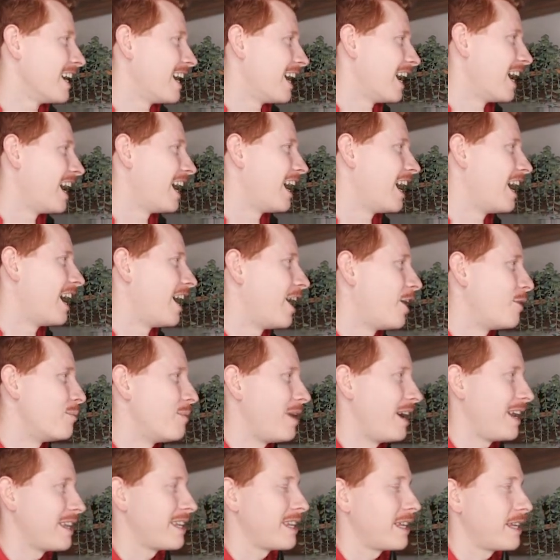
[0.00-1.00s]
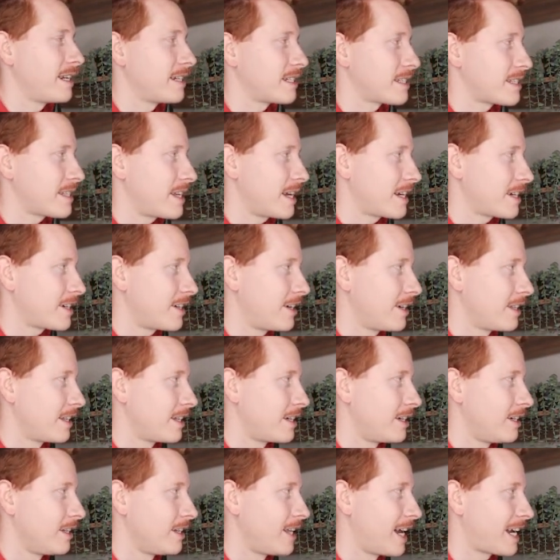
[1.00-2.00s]
And then it's like got
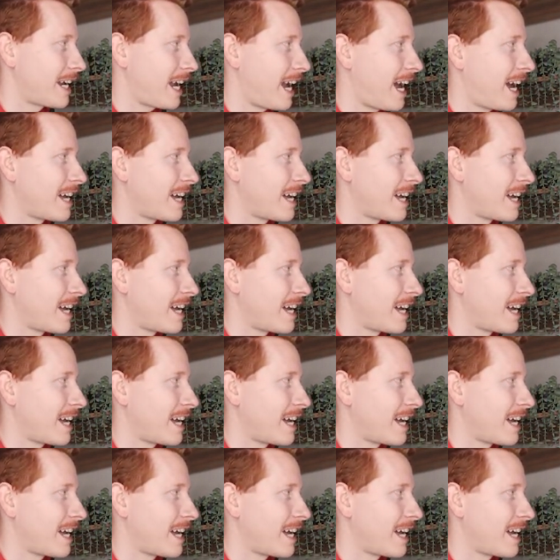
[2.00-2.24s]
little like